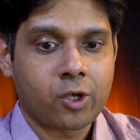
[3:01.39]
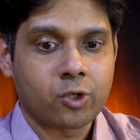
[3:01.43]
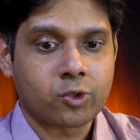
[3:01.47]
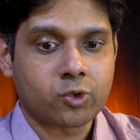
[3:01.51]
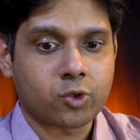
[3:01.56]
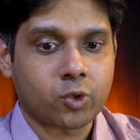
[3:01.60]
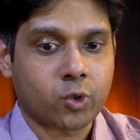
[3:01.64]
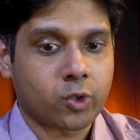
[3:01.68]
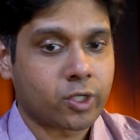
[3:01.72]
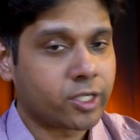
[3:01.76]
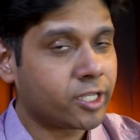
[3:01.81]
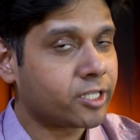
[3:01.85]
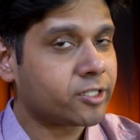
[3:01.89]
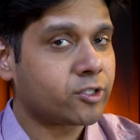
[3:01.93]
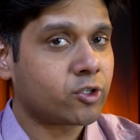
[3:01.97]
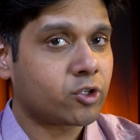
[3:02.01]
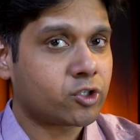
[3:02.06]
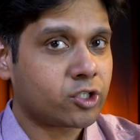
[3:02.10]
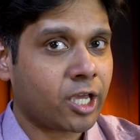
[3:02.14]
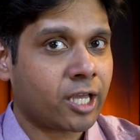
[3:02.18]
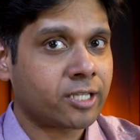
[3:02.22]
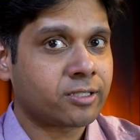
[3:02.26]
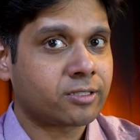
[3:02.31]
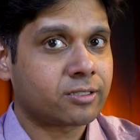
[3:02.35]
So here's your
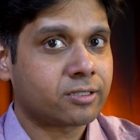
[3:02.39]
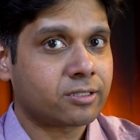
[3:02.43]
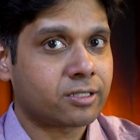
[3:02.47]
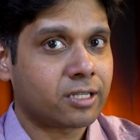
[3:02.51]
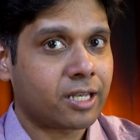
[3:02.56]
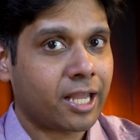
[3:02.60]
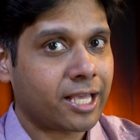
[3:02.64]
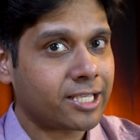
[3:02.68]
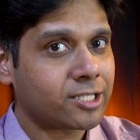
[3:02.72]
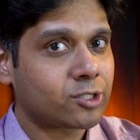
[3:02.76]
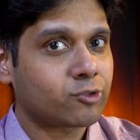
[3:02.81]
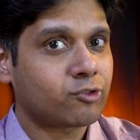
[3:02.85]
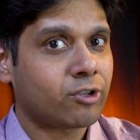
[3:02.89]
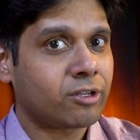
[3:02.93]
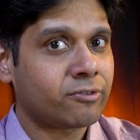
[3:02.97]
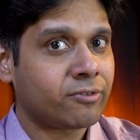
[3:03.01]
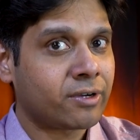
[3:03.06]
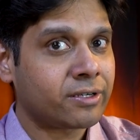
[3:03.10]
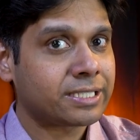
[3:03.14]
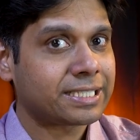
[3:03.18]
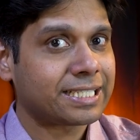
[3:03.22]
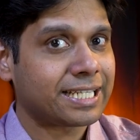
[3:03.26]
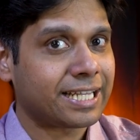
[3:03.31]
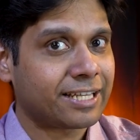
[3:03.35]
chance, last 12
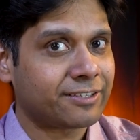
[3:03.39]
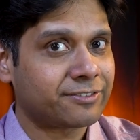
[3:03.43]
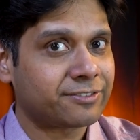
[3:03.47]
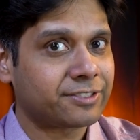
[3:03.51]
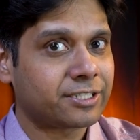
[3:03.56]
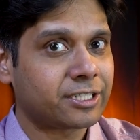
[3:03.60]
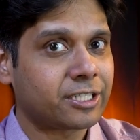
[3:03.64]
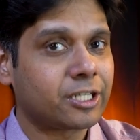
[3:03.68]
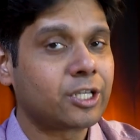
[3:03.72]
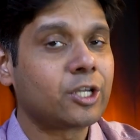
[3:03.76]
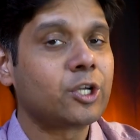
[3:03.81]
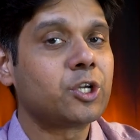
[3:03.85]
hours left